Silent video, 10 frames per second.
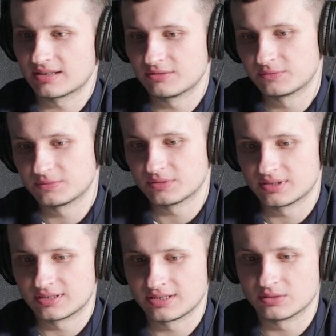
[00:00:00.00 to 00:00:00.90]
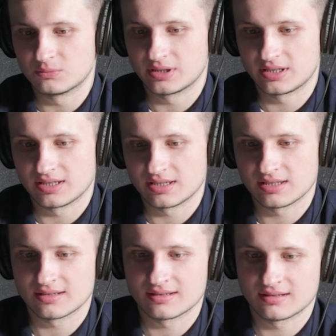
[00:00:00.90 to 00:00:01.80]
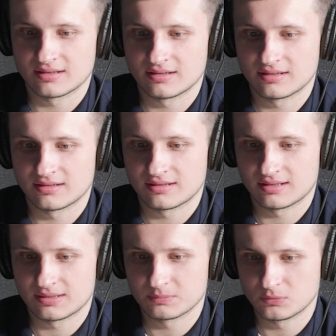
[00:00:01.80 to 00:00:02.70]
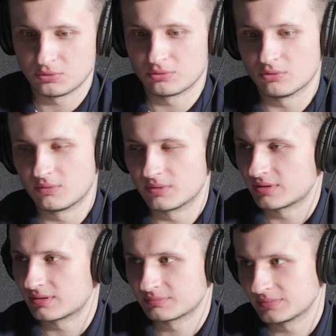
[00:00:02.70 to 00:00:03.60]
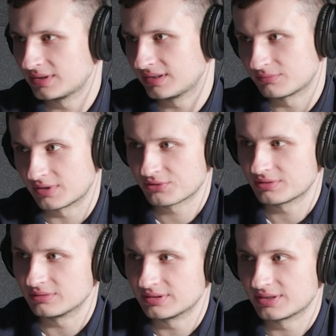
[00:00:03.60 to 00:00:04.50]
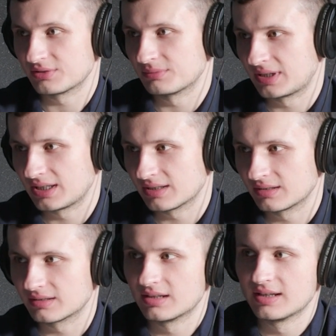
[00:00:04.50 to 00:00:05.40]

kind of in a way took over the rational decision making.